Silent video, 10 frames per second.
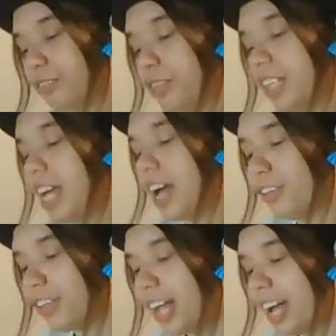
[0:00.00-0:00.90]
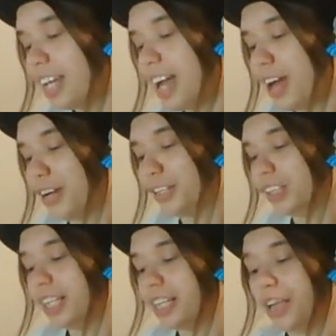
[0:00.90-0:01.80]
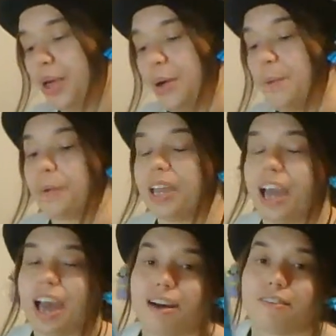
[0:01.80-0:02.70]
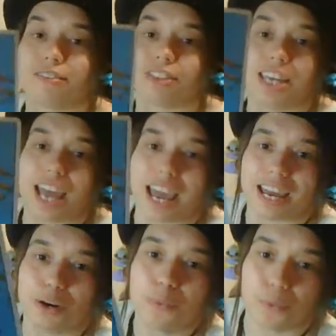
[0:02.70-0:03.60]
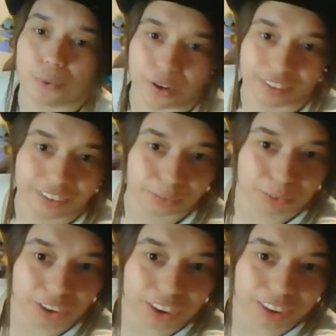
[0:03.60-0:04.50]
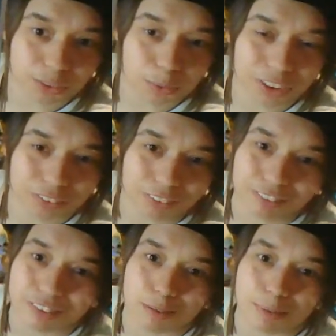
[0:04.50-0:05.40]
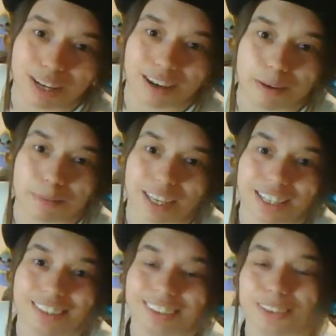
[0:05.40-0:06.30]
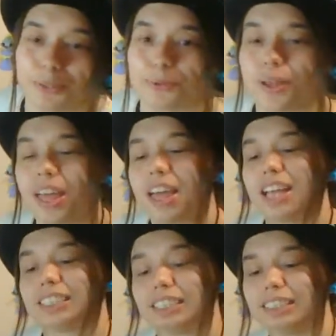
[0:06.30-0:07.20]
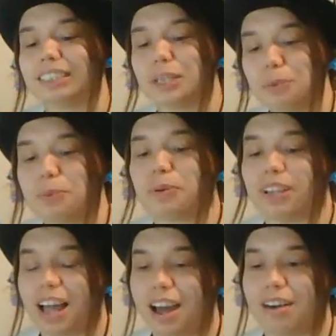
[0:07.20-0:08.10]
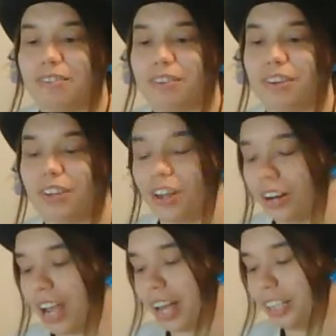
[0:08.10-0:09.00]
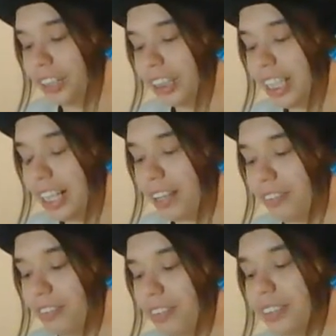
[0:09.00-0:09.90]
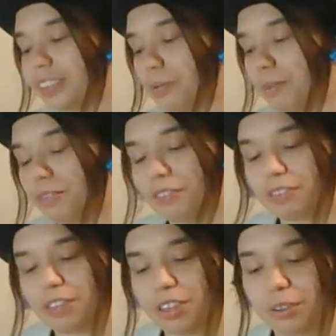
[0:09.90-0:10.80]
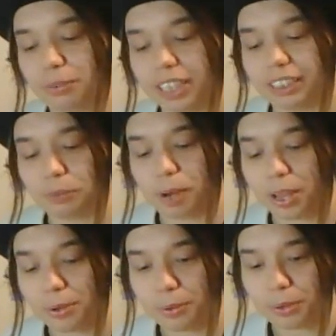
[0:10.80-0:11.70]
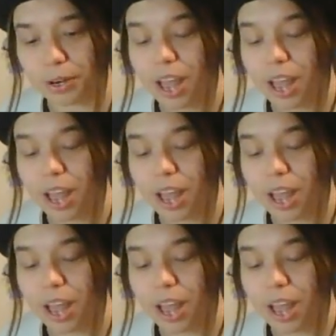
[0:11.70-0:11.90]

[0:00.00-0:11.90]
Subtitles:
for the underlying energy, we have the Eight of Wands, which is wish fulfillment coming in. So seems like we will have a lot of energy. If some of the reason why your